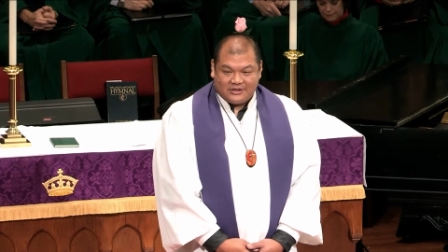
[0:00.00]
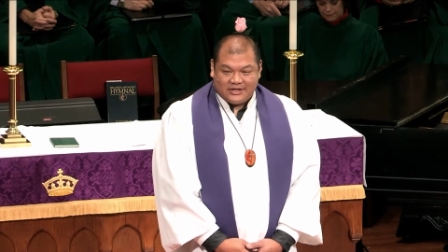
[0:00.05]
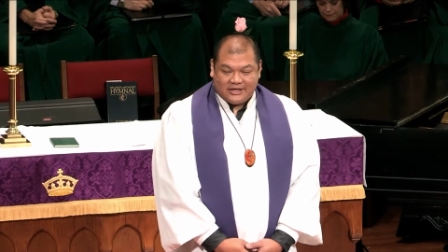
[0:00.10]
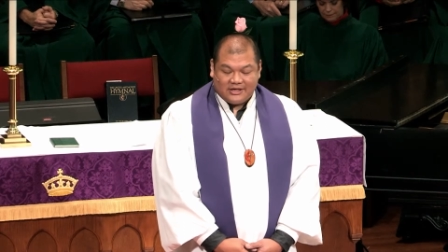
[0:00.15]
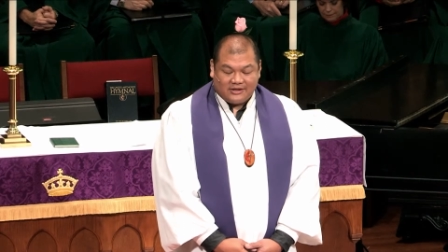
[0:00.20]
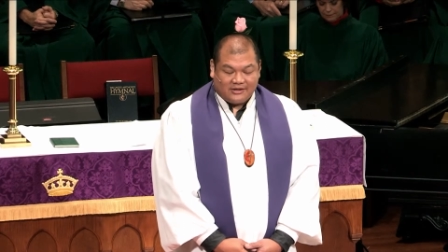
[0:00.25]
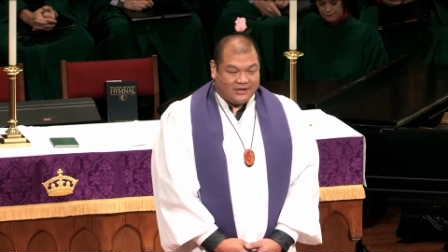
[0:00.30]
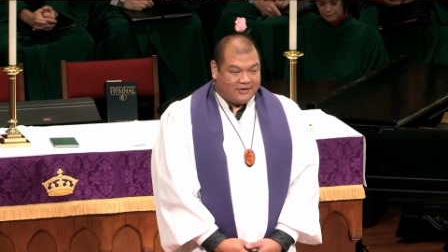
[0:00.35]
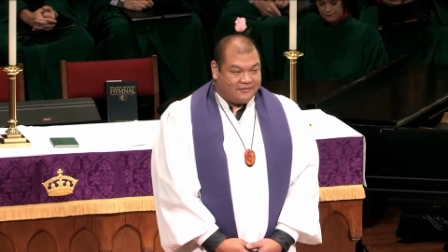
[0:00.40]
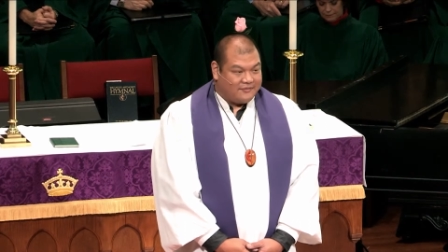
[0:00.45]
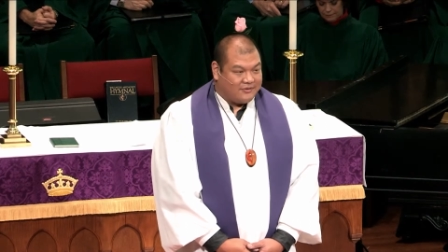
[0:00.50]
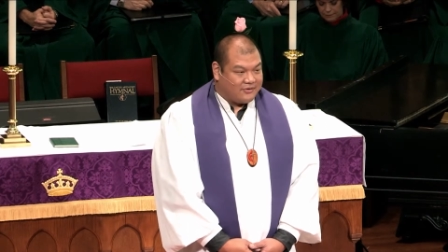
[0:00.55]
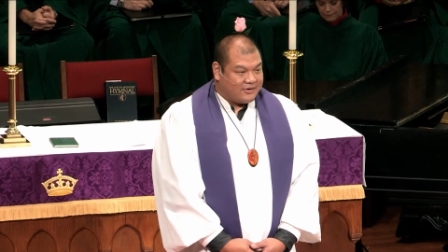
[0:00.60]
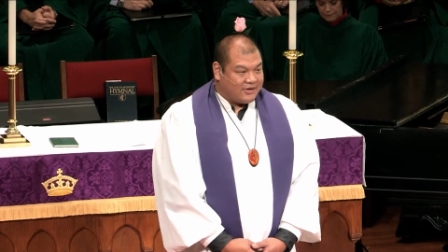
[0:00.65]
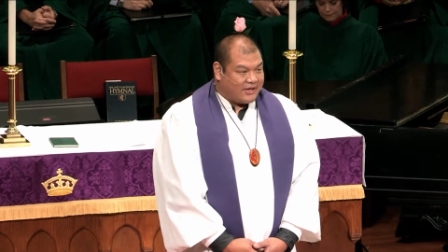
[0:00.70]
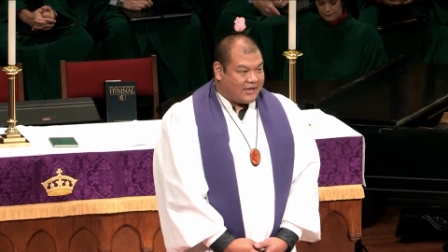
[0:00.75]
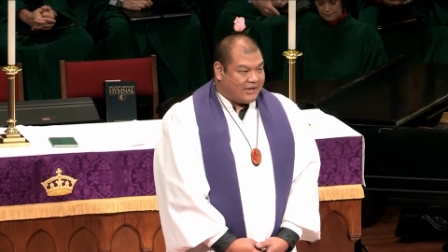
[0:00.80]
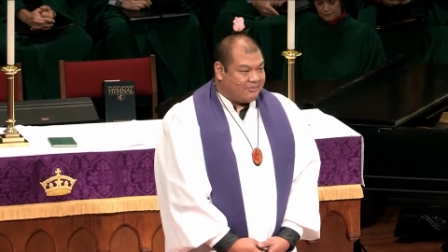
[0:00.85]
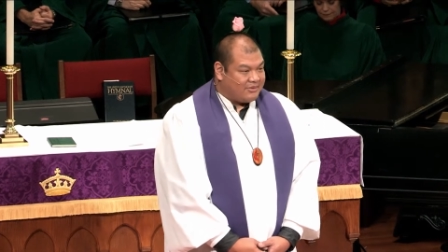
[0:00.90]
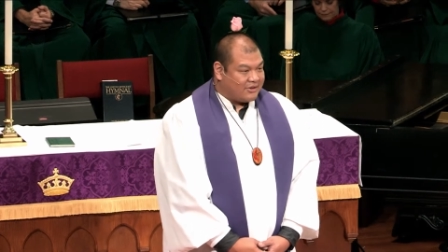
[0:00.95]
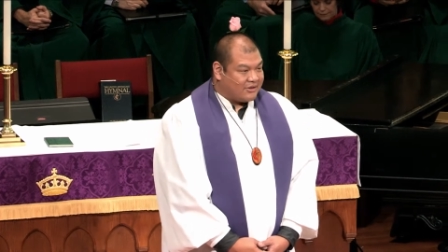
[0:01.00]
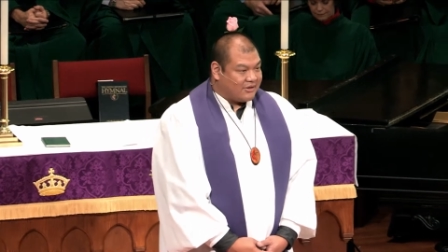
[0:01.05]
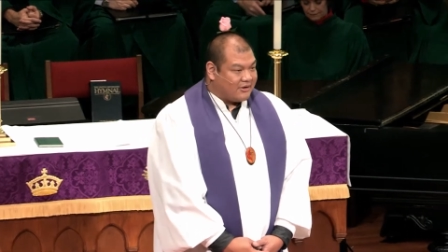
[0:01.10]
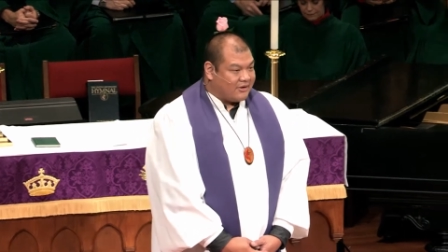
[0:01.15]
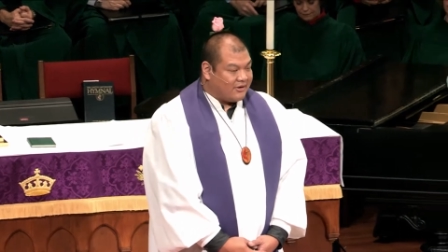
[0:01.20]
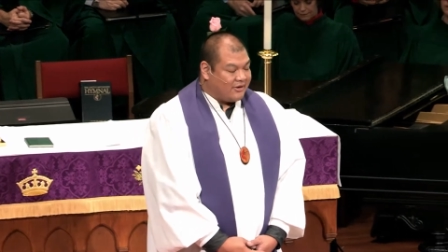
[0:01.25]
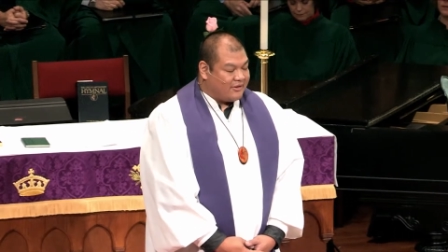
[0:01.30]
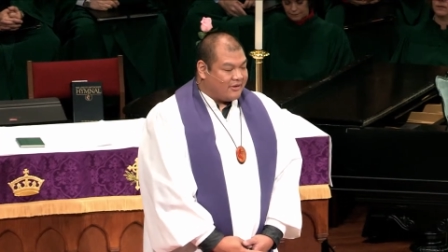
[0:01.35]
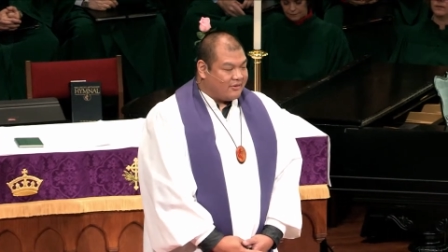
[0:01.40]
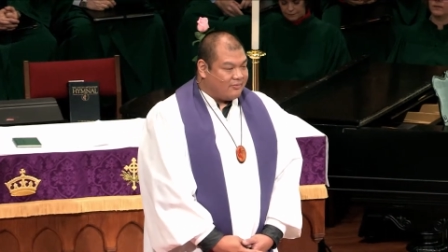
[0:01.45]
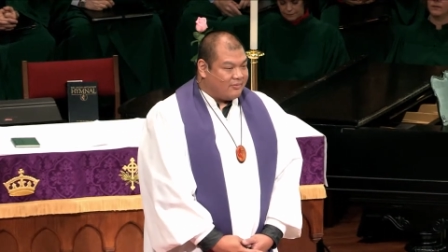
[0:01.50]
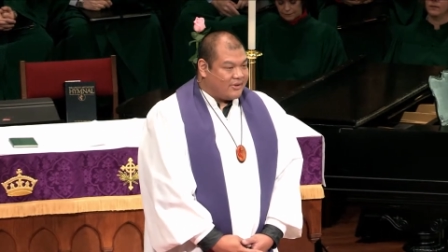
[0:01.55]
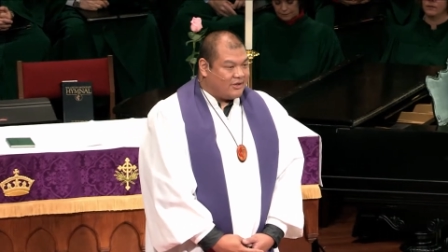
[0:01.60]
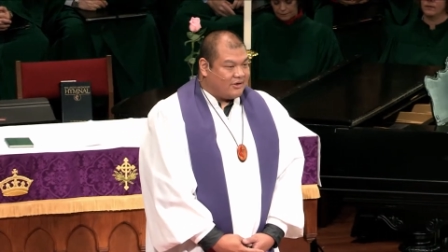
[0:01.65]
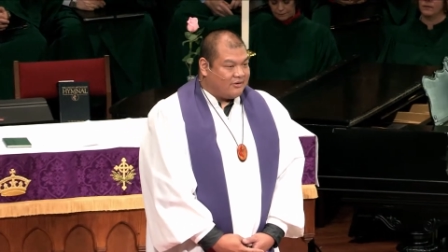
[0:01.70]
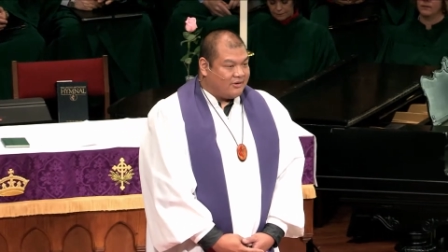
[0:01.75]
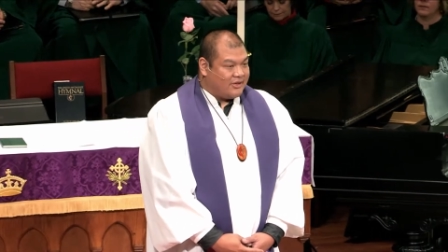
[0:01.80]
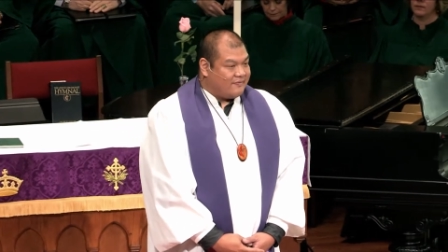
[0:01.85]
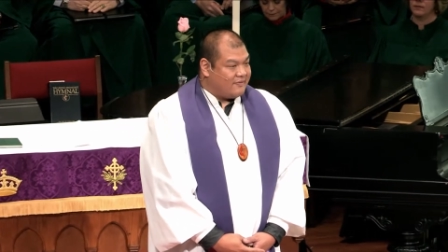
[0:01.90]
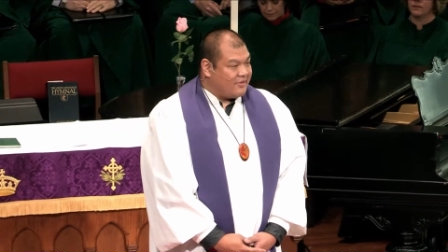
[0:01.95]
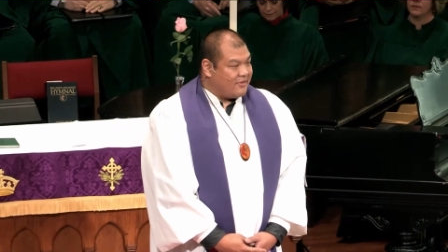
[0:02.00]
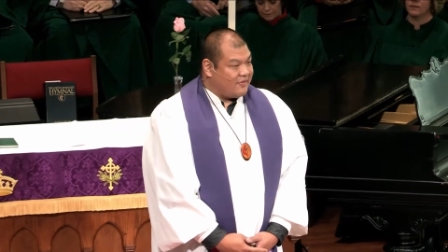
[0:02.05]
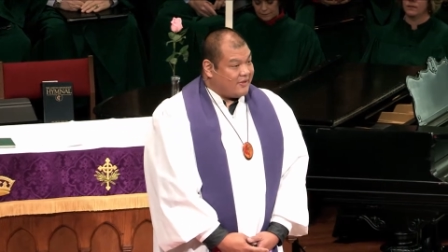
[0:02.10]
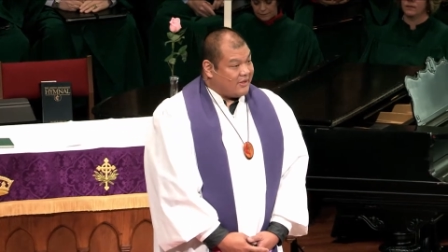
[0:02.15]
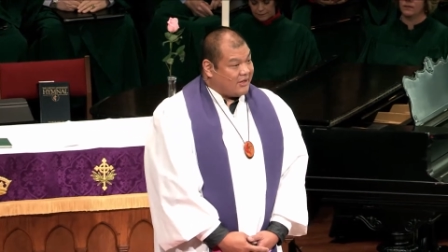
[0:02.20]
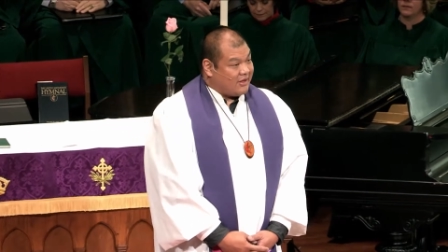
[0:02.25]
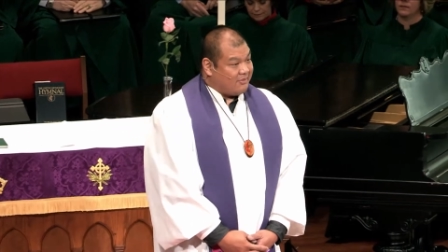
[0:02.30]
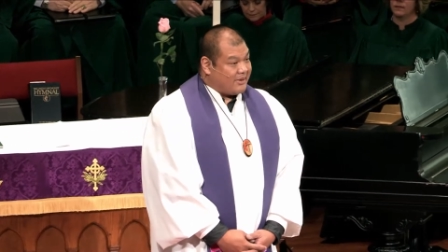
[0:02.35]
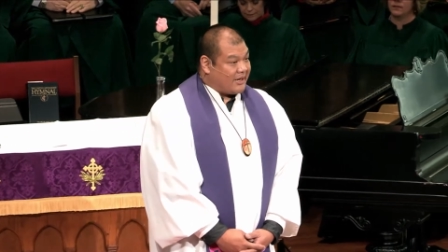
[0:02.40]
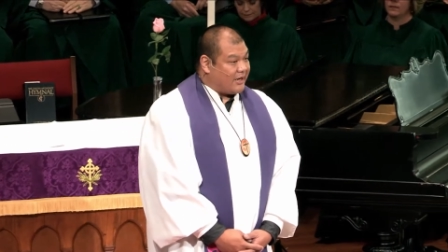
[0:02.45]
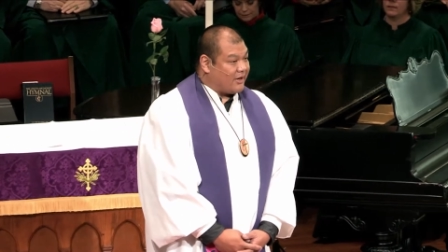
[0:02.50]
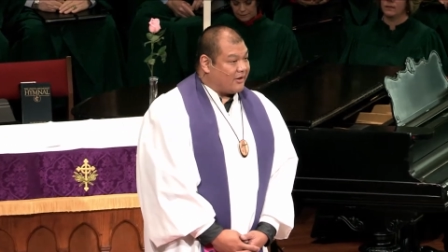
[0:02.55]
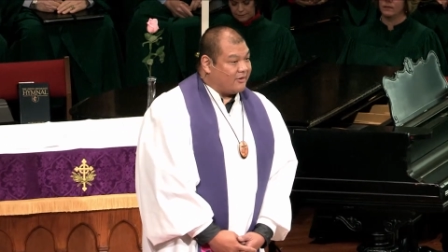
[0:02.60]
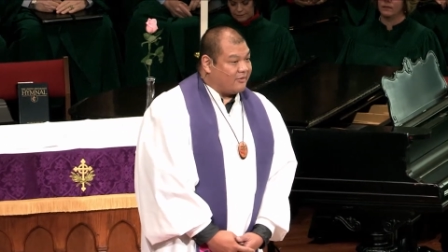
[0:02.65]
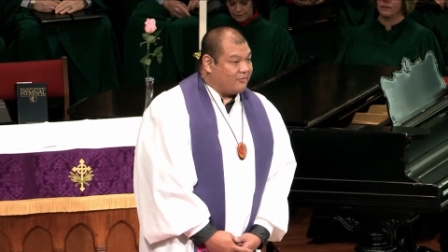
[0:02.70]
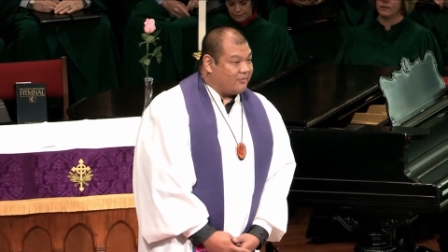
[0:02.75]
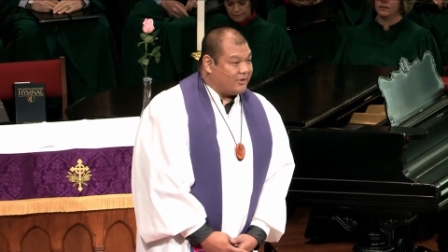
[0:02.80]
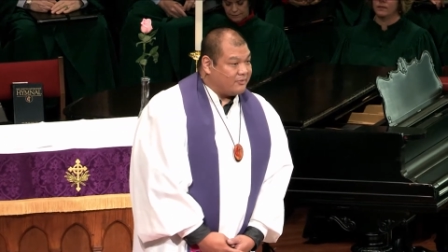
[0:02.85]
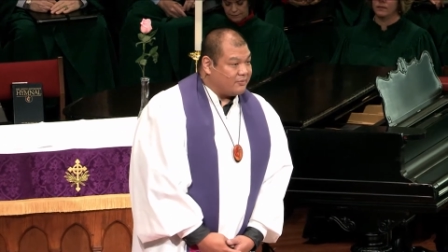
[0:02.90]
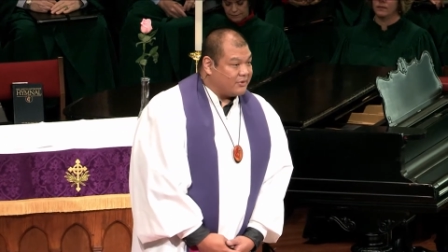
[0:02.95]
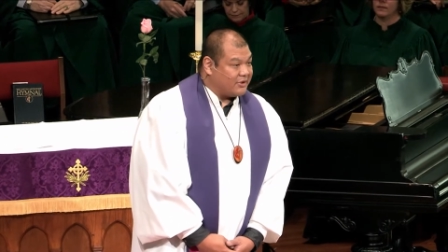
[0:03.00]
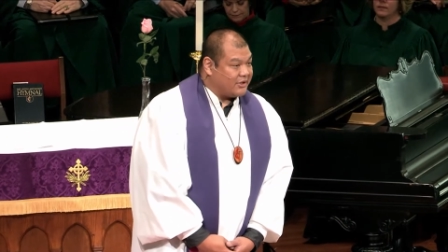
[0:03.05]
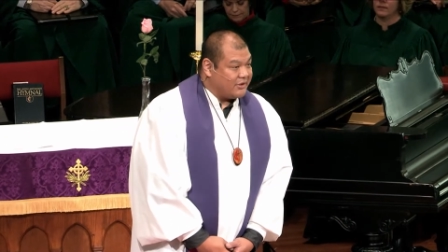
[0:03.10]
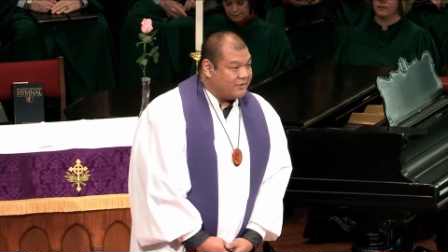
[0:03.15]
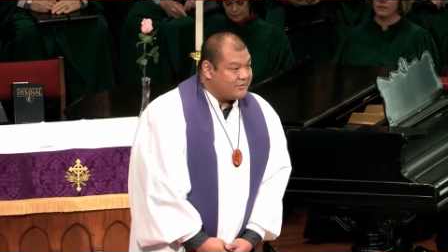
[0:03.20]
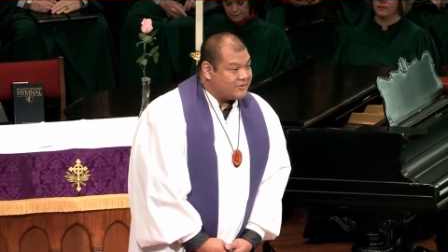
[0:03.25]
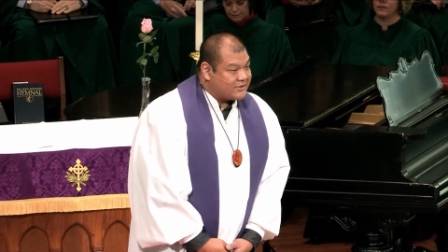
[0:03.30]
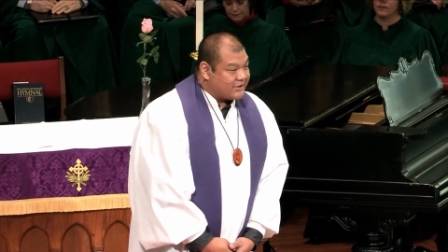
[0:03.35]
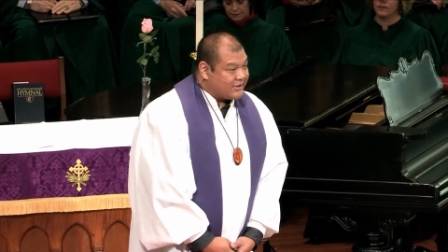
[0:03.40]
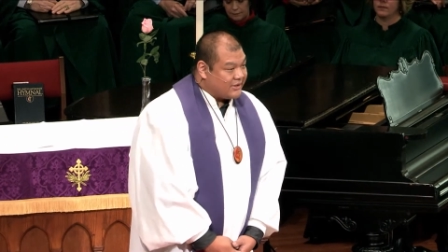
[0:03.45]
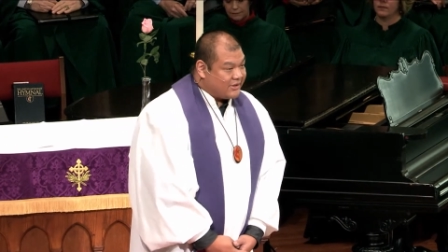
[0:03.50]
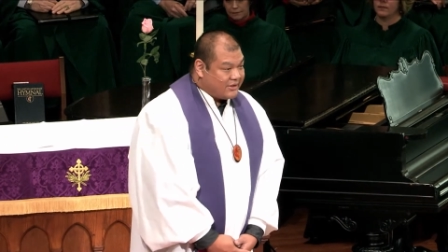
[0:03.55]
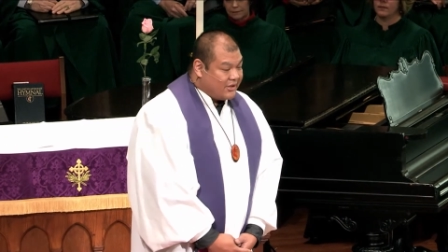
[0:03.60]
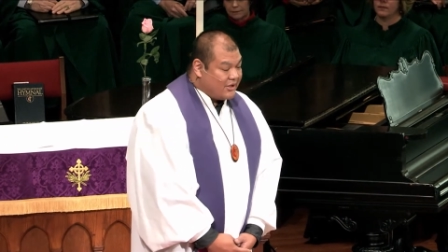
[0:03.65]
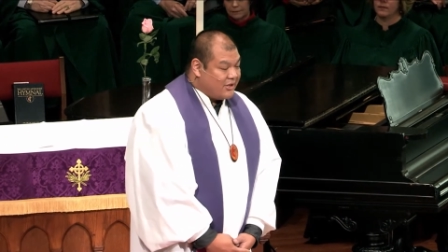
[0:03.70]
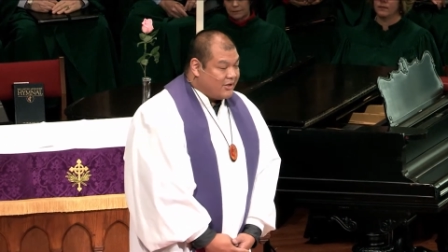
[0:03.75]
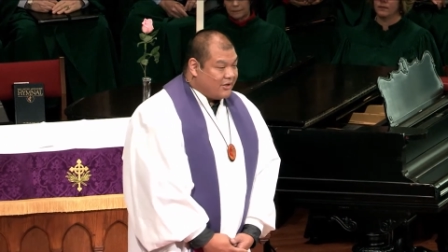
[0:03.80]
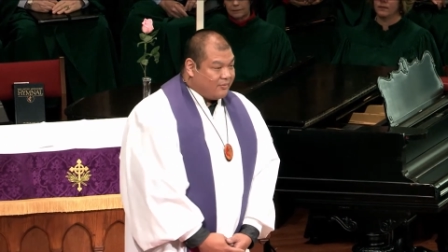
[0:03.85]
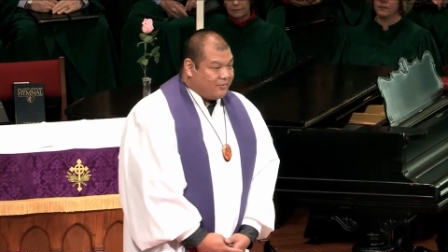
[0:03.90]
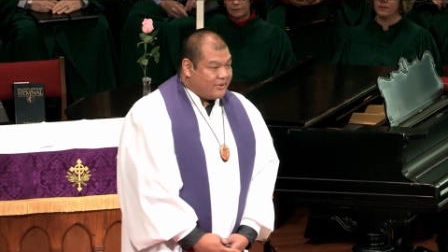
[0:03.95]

daily vocabulary that we don't even think about it when we're using it.